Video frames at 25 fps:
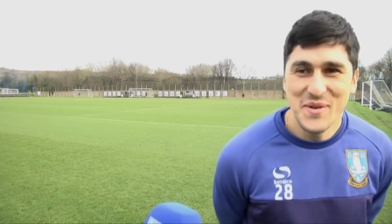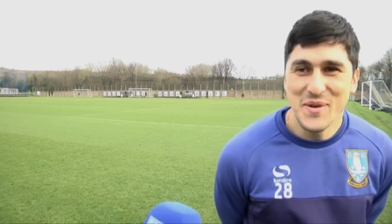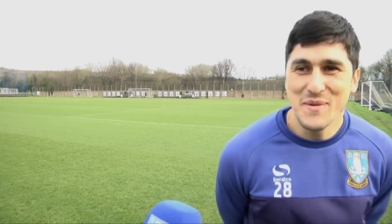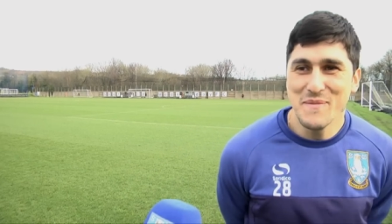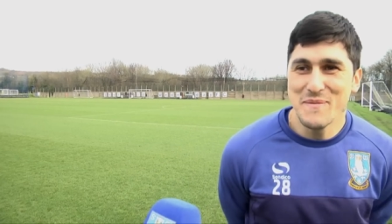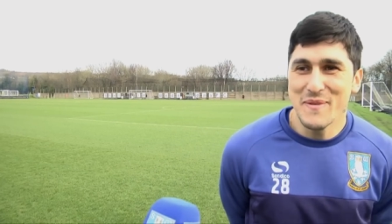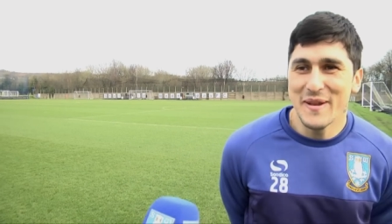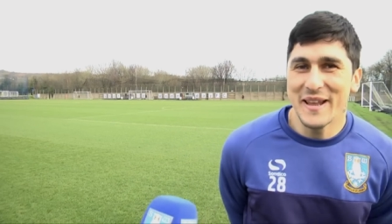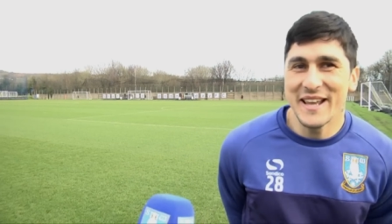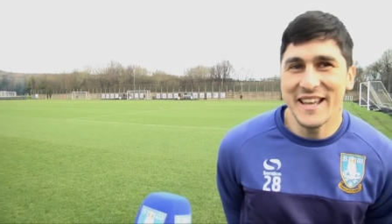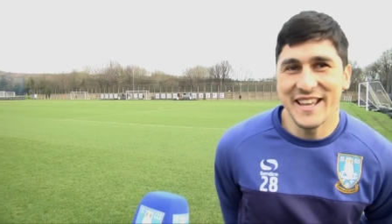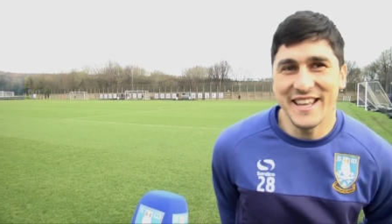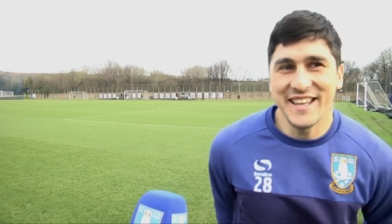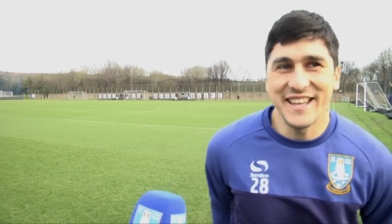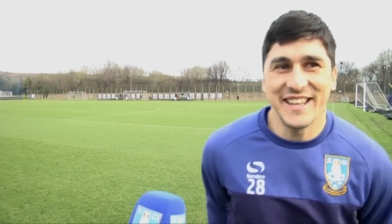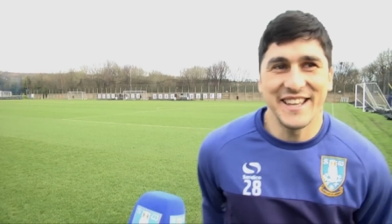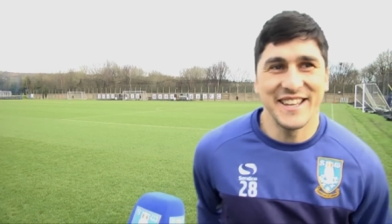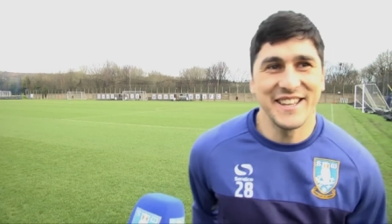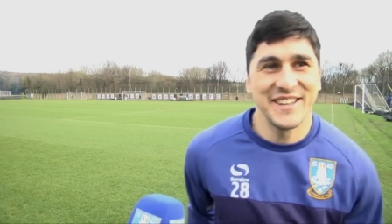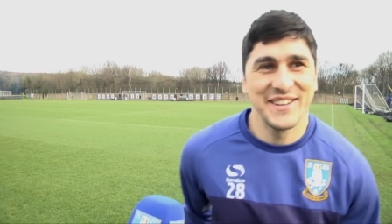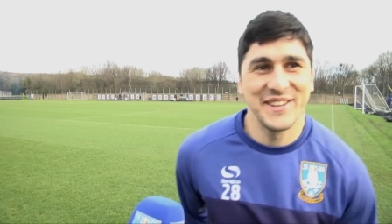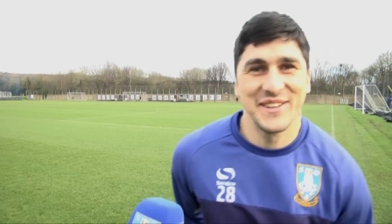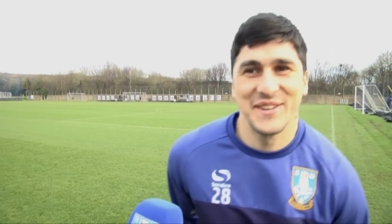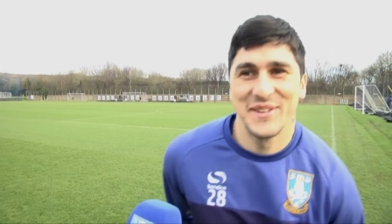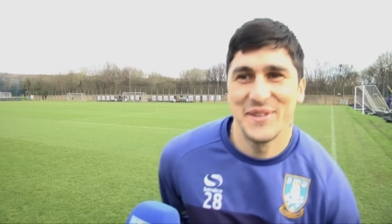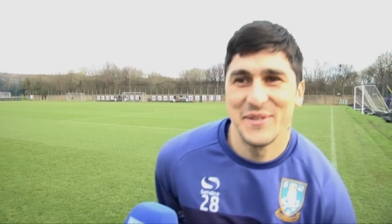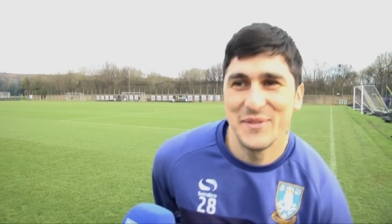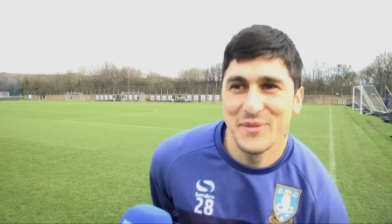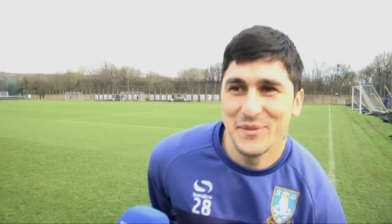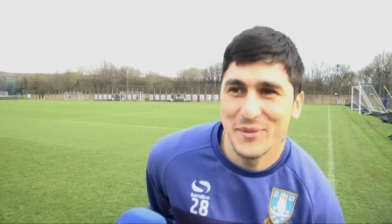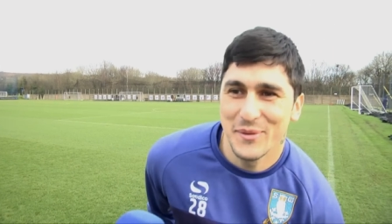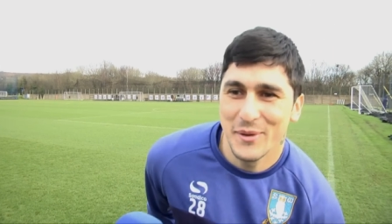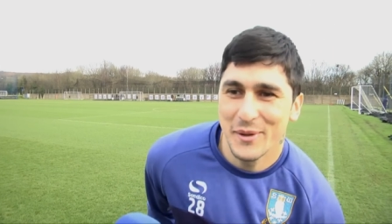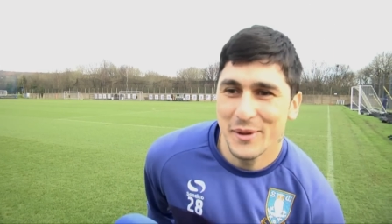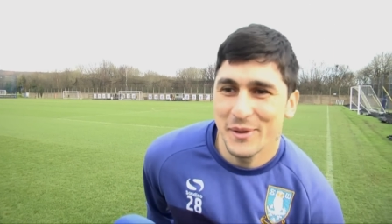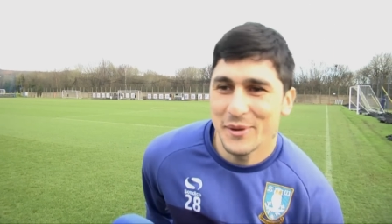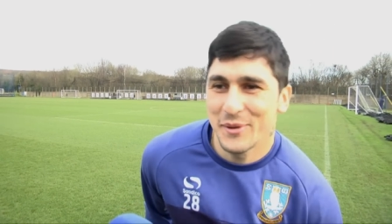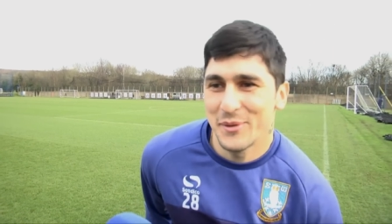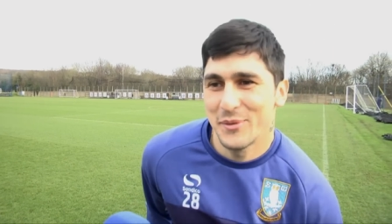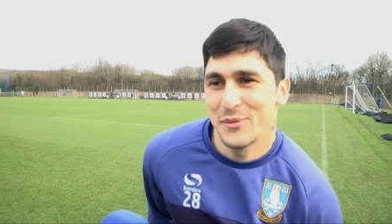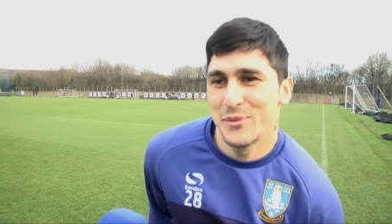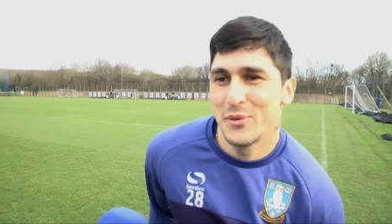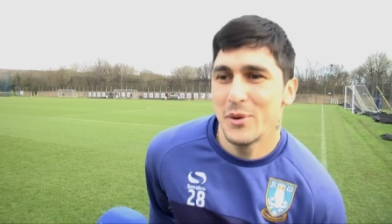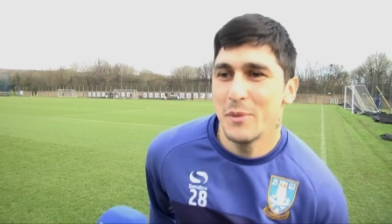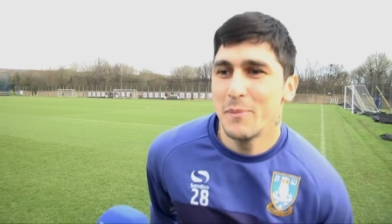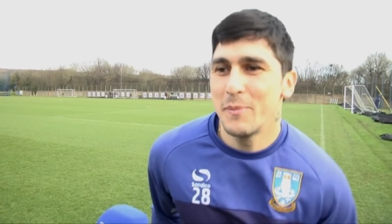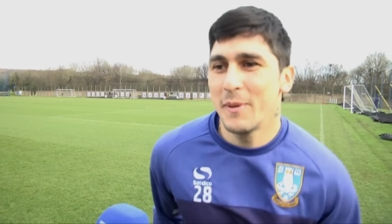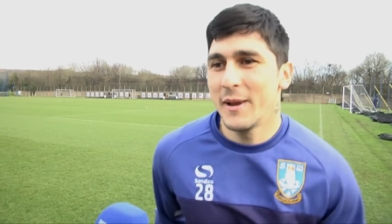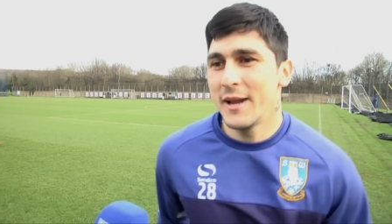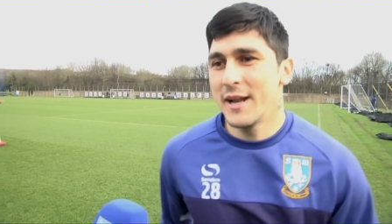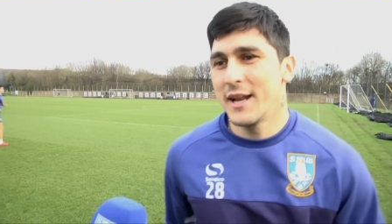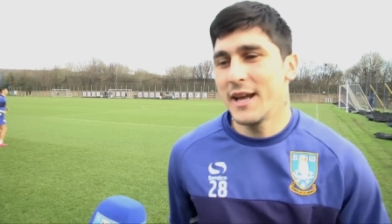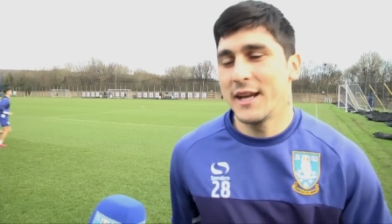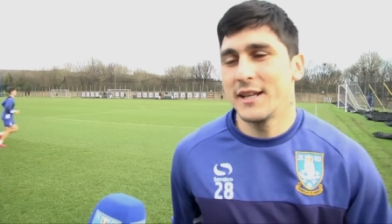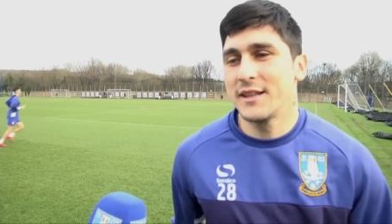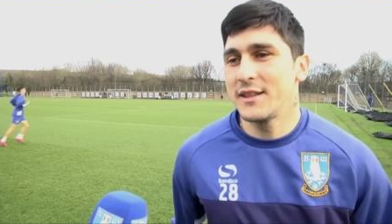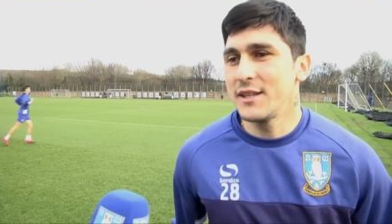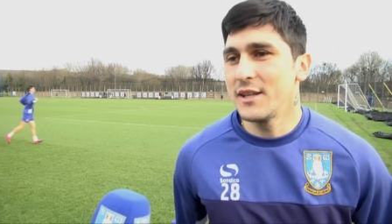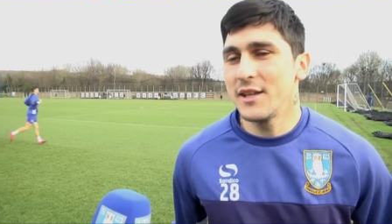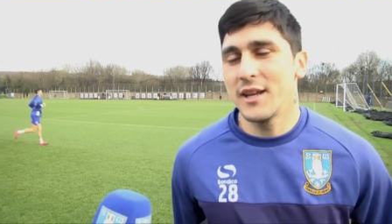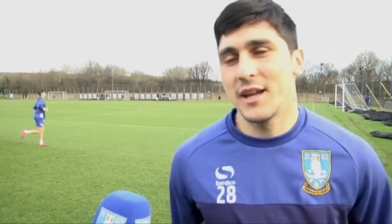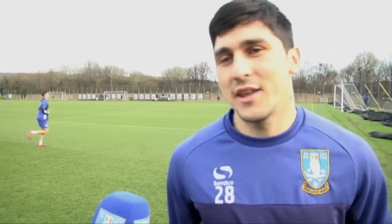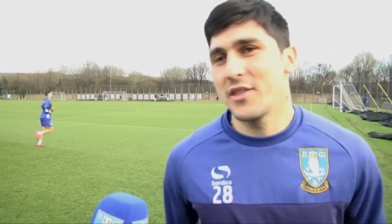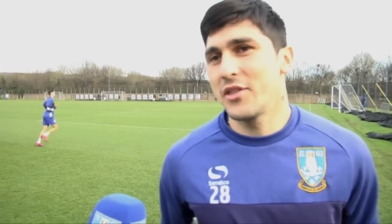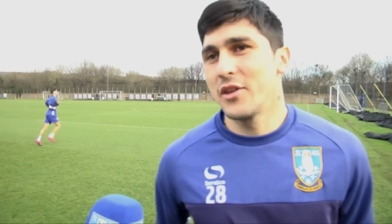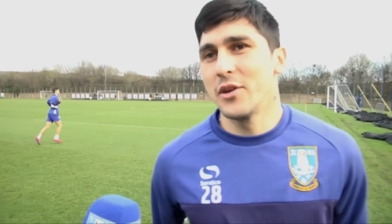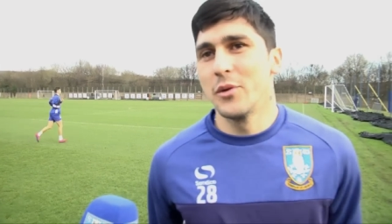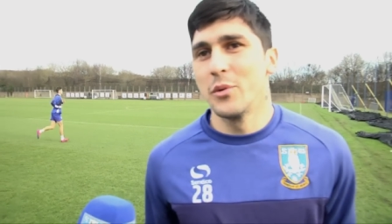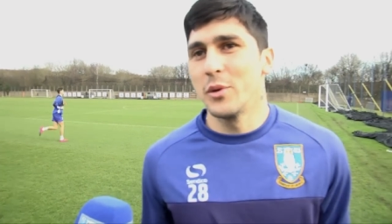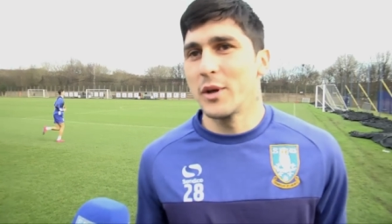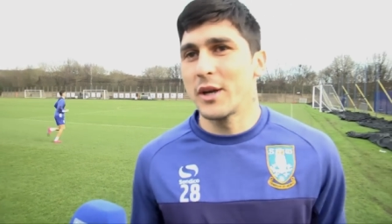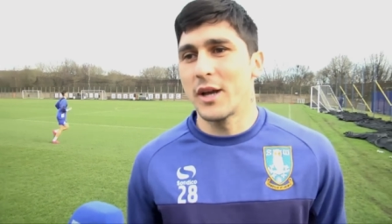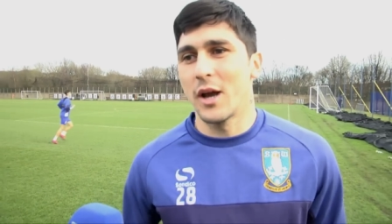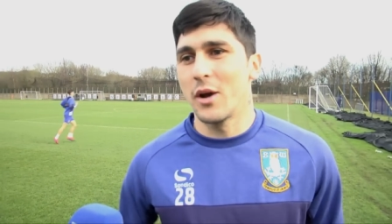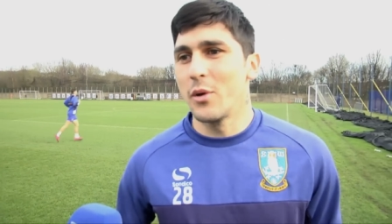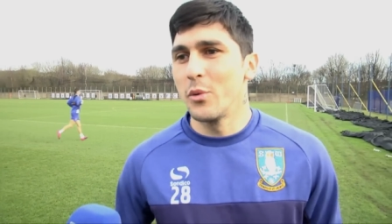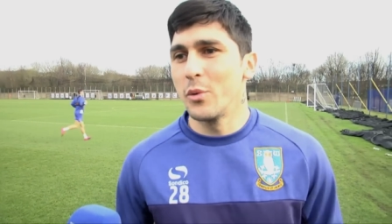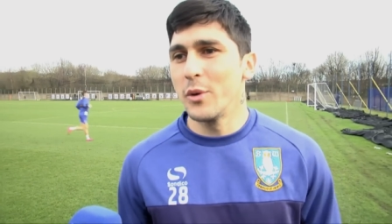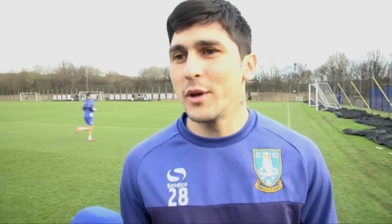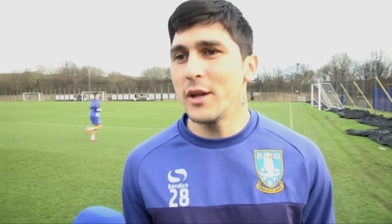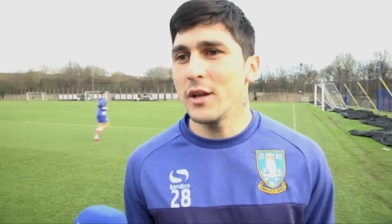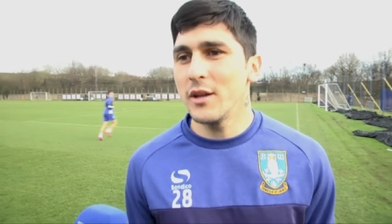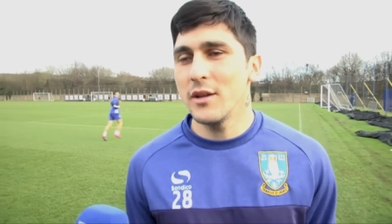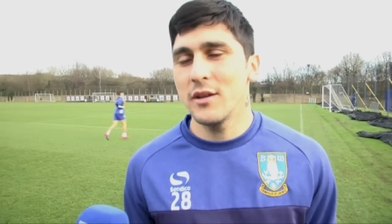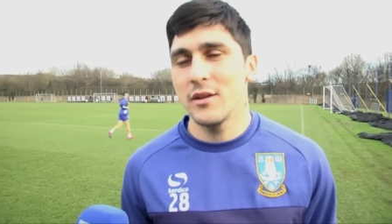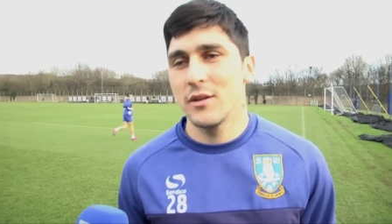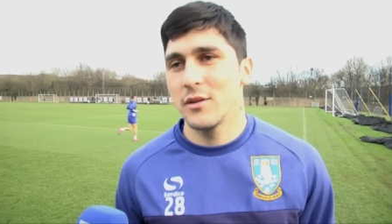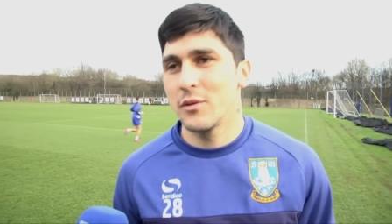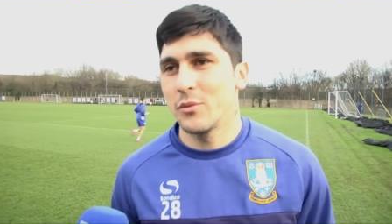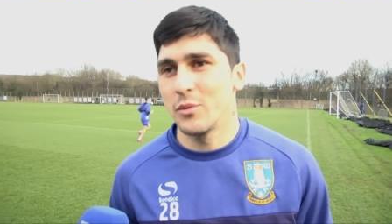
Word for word: we play we we play like team. I think we can win.